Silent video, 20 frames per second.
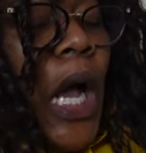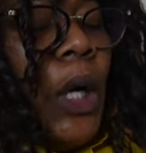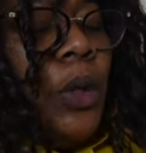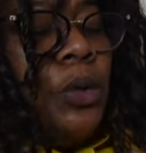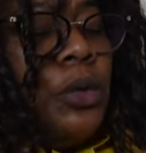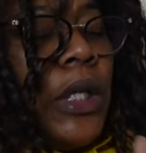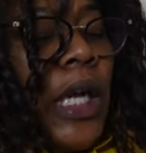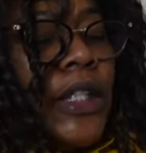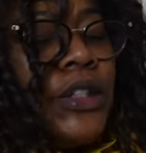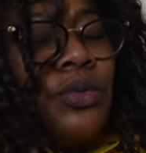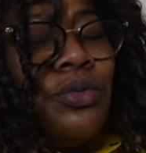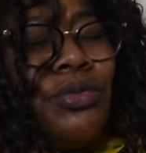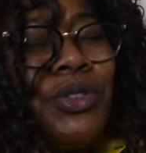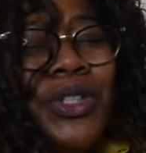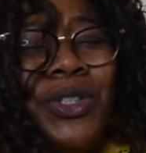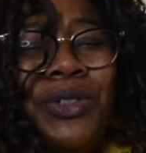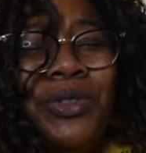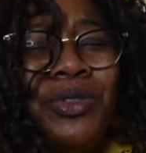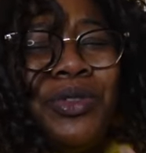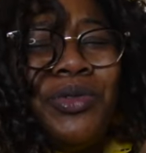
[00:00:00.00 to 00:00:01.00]
Oh, that's
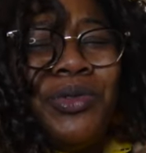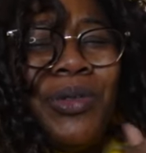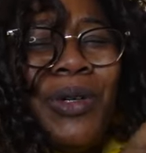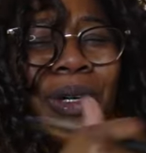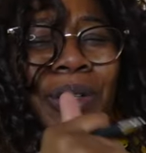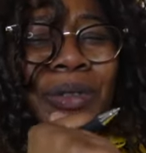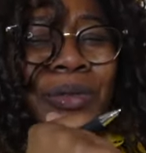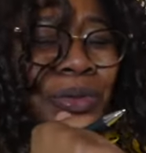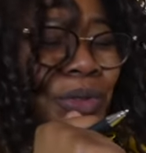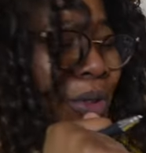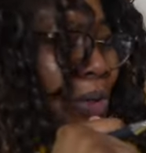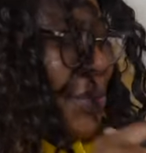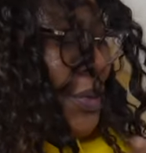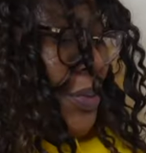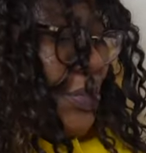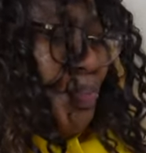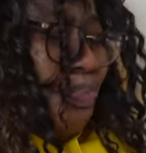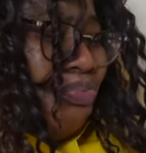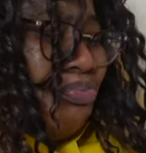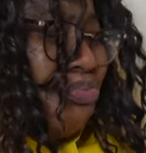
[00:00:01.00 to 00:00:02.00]
real strong,
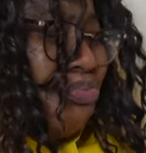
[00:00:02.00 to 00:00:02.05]
too.